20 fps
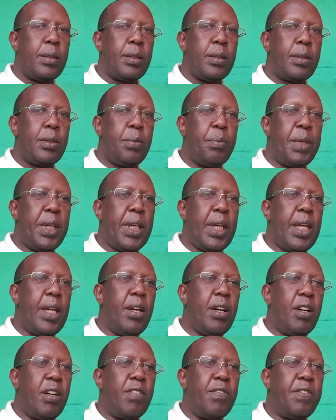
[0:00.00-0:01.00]
To begin
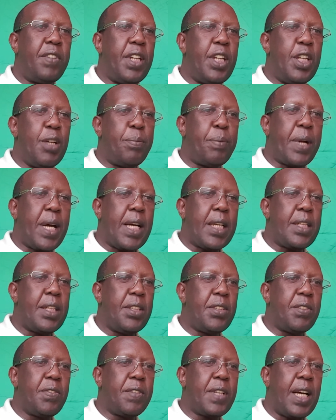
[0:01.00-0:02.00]
off, in the
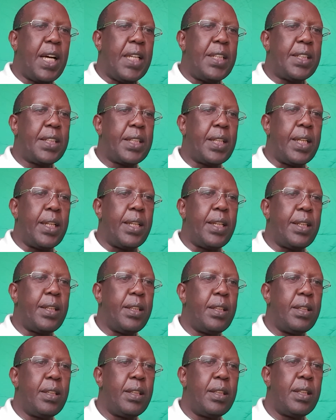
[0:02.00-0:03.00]
practice of
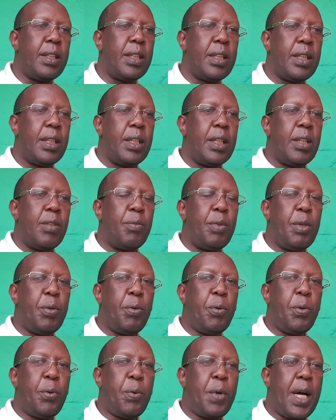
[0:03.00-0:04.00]
counseling, we
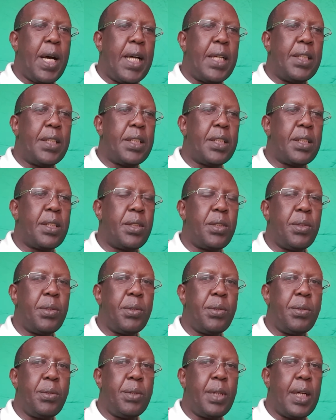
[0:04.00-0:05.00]
would want
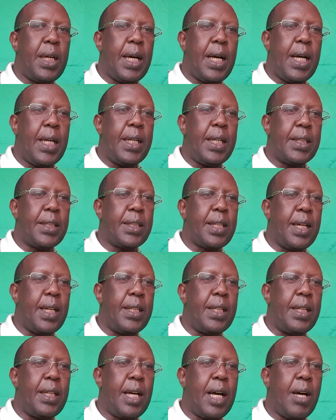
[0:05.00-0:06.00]
to
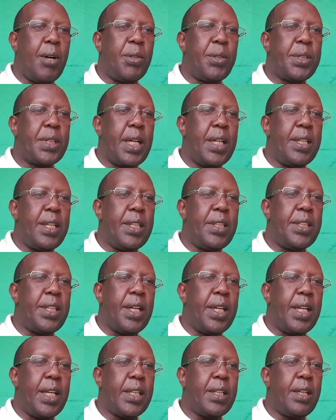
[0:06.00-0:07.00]
understand and outline the
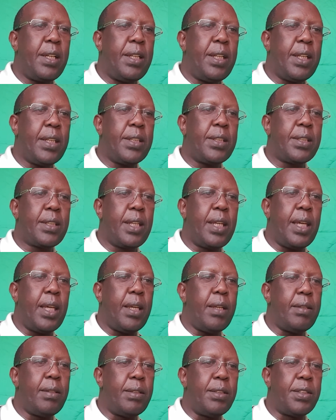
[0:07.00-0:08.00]
generic
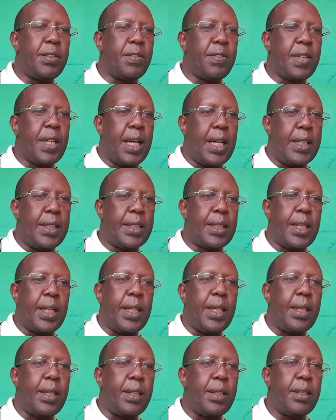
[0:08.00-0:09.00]
skills of
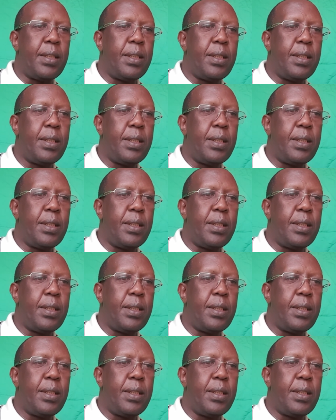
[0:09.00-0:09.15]
counseling.